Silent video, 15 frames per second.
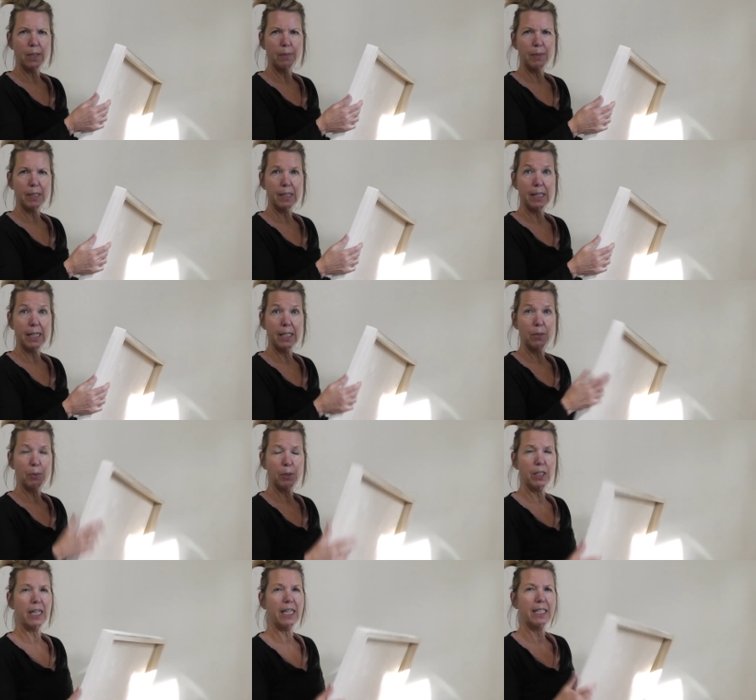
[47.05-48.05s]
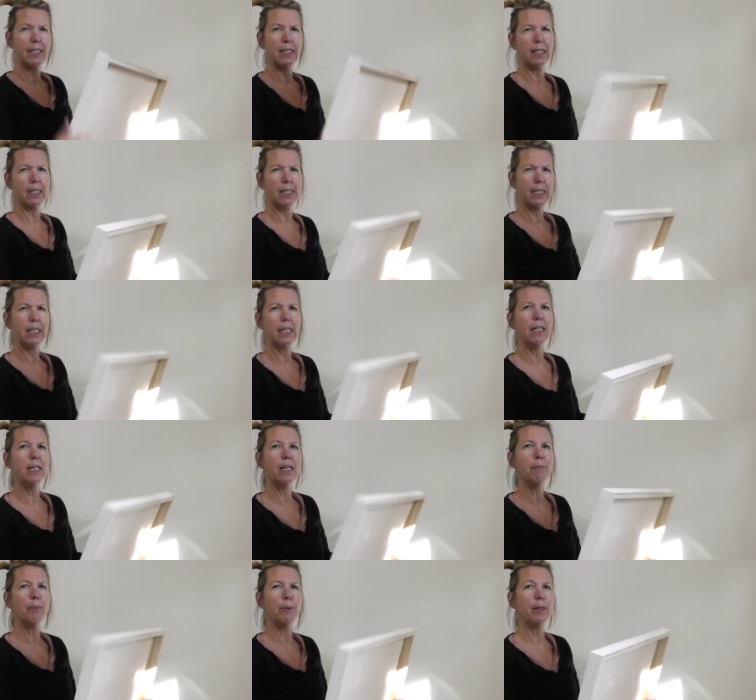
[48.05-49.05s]
keep the sides protected, because it can
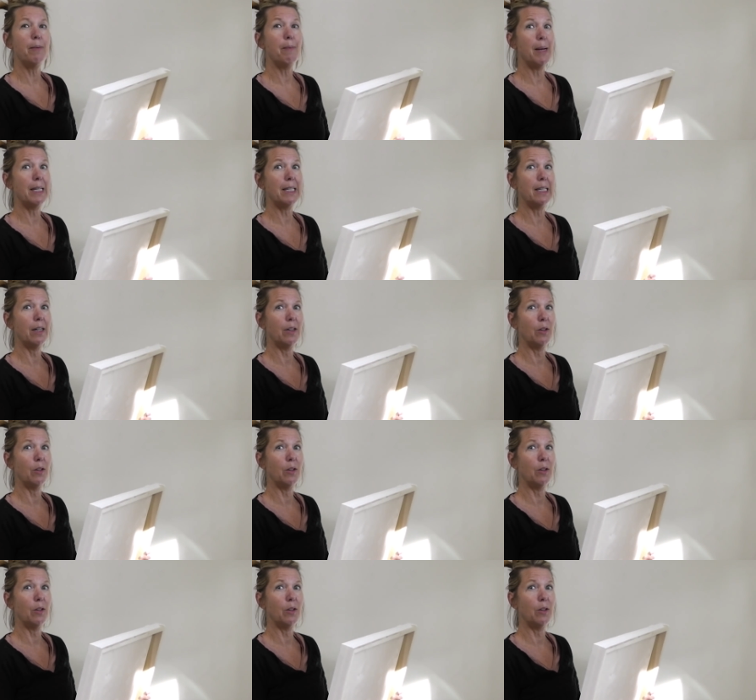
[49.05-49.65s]
get pretty messy